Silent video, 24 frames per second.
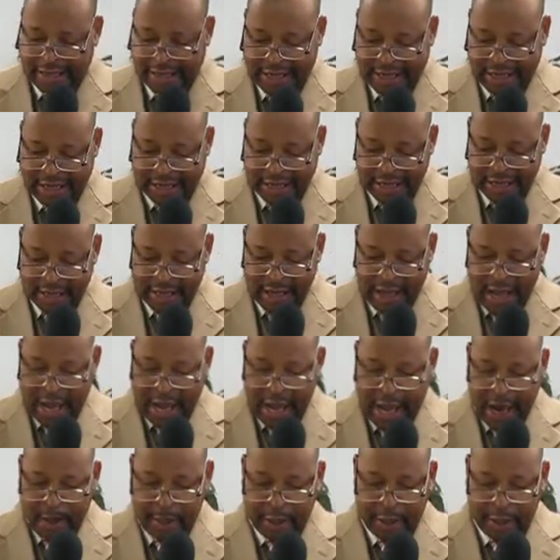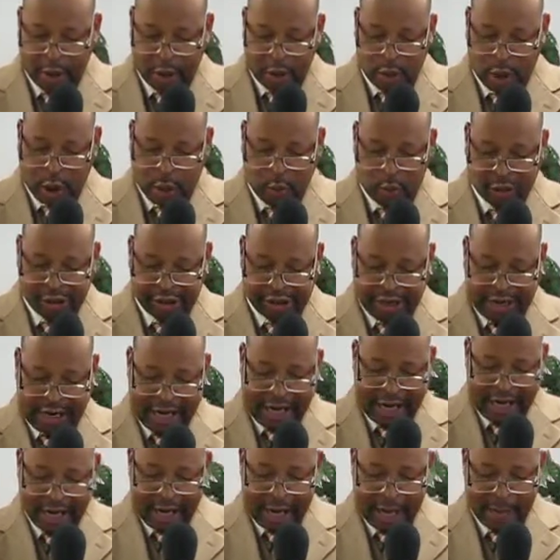linen, and put a gold
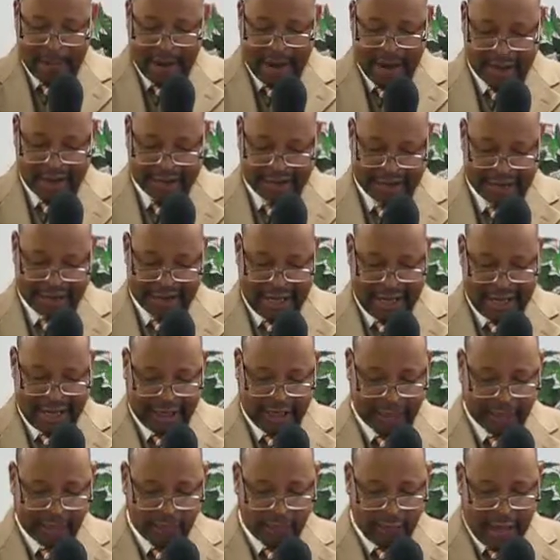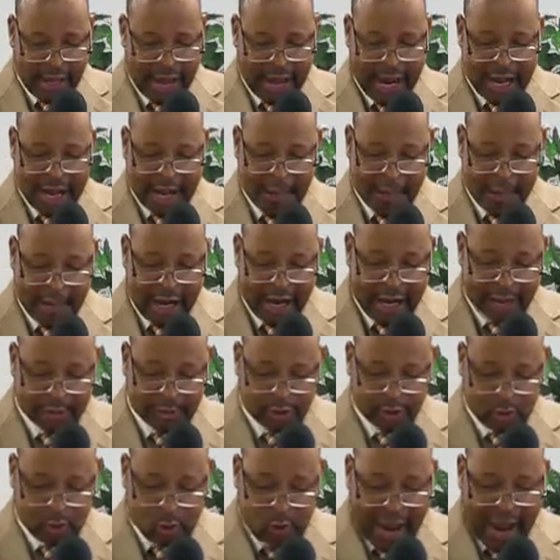chain about his neck. And he made him
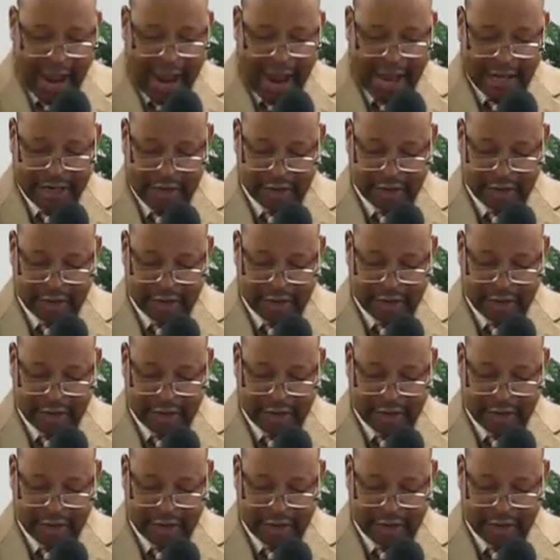to ride